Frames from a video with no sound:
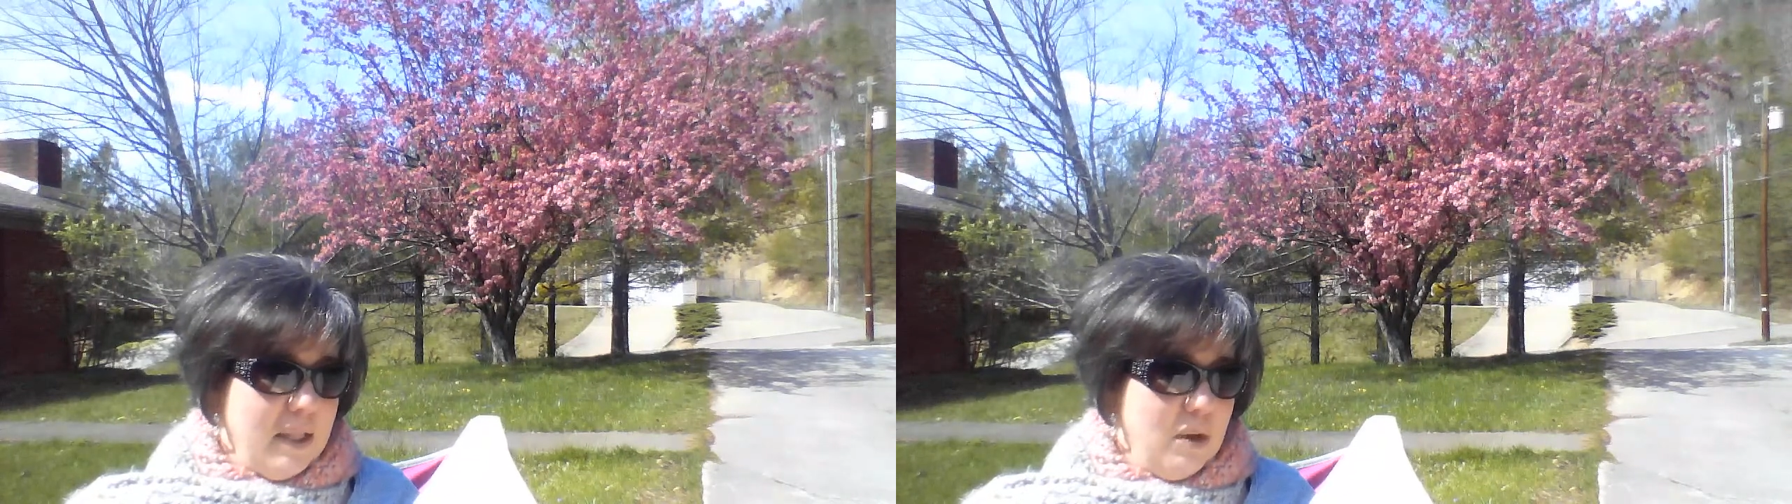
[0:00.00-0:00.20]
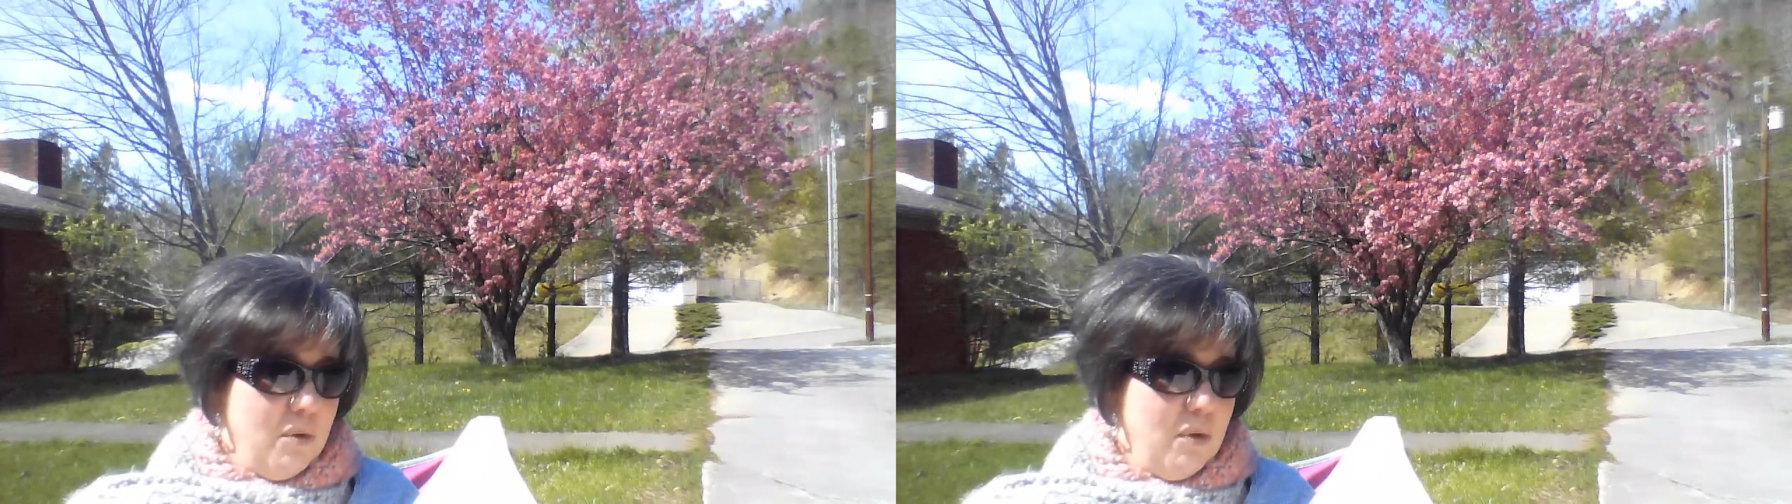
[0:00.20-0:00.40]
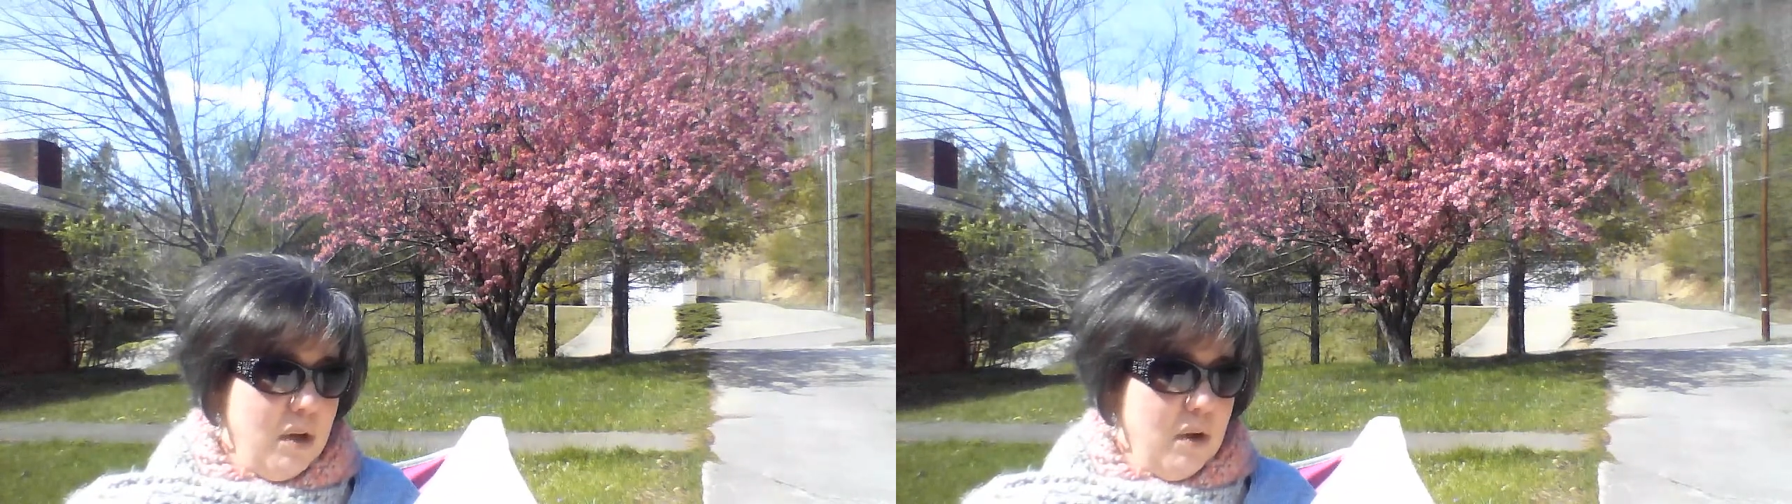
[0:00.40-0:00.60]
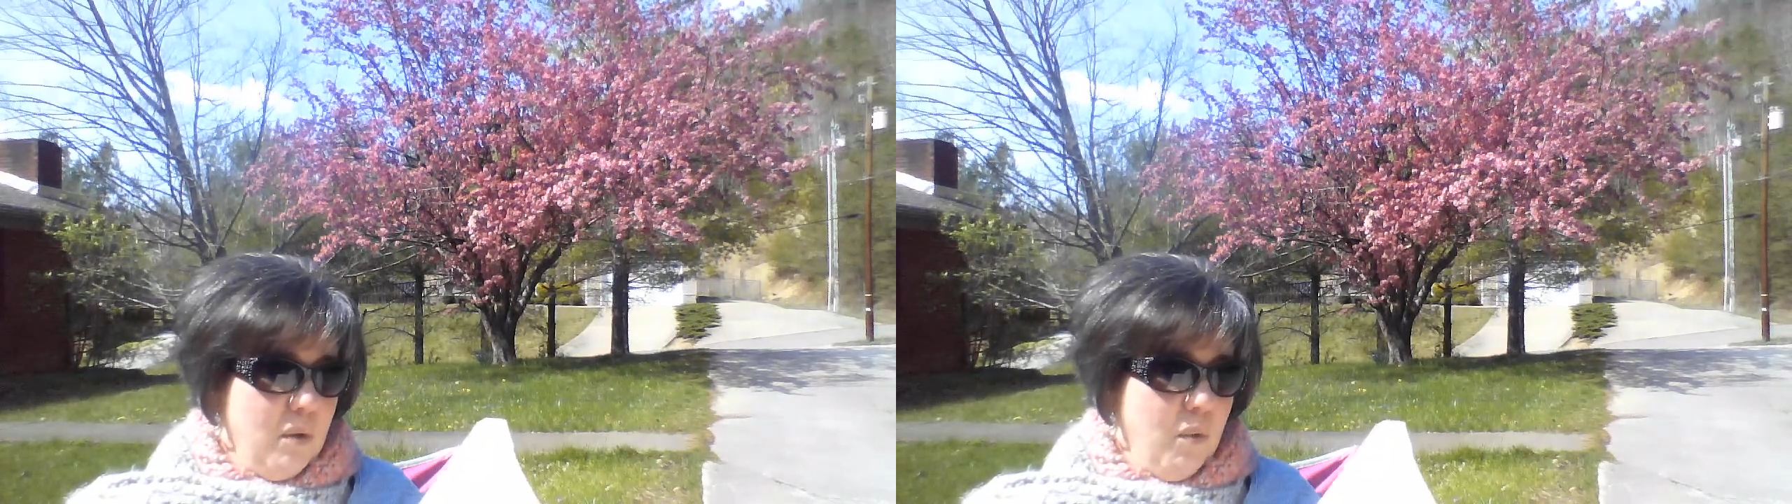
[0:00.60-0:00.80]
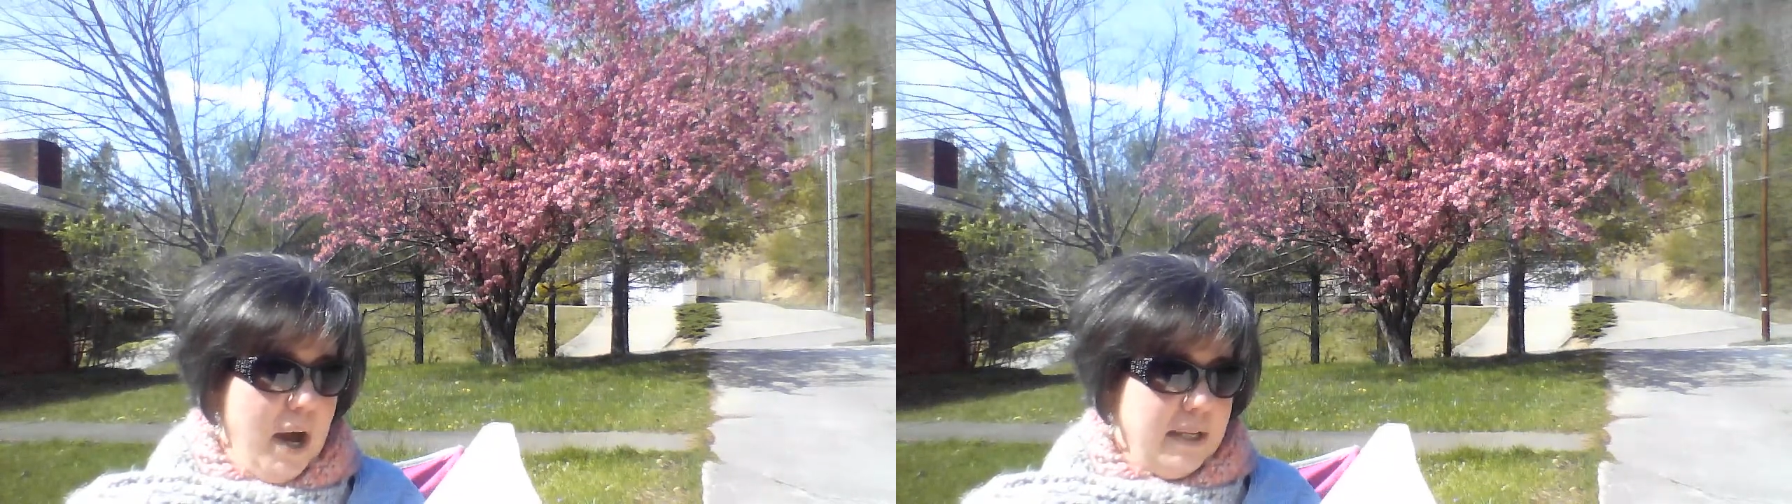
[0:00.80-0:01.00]
Lou."
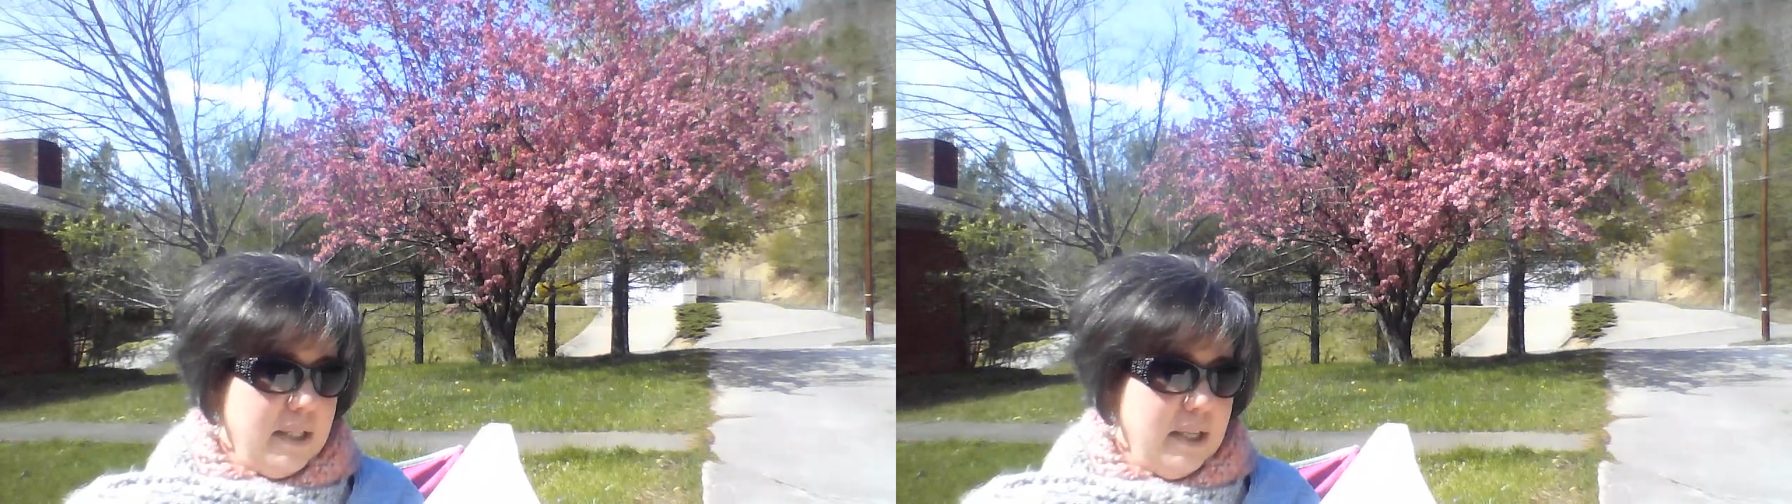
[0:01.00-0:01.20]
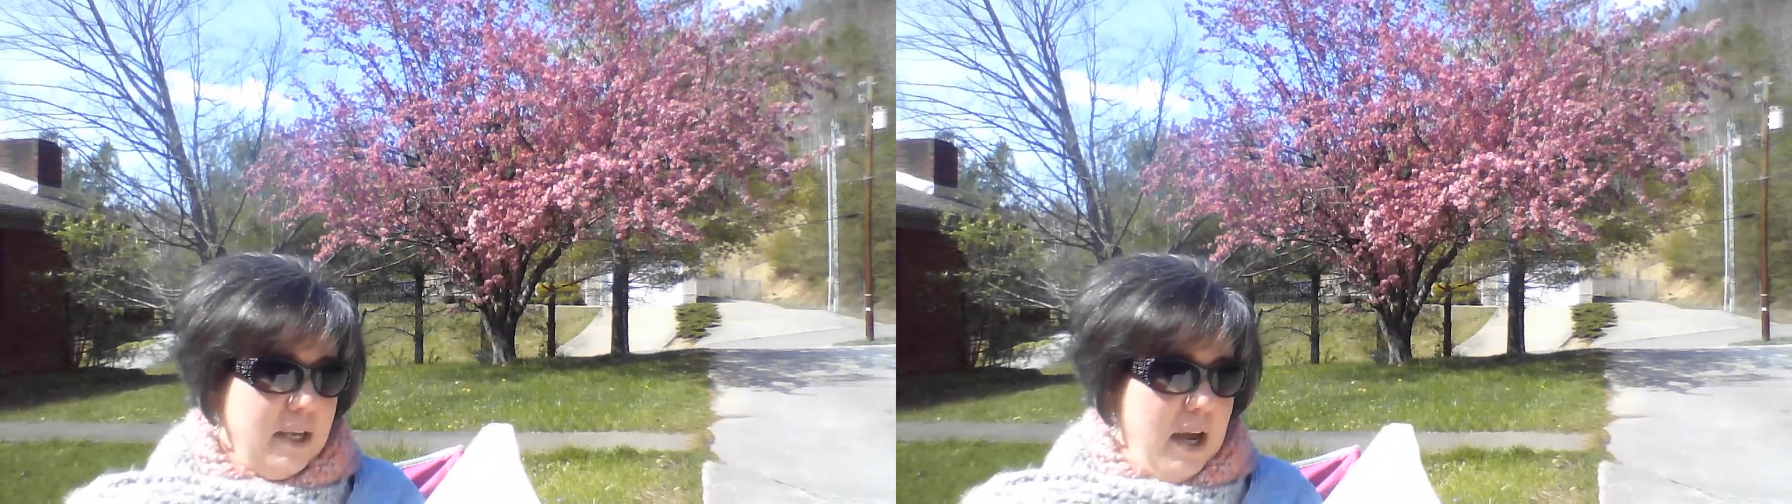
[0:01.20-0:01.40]
"What?"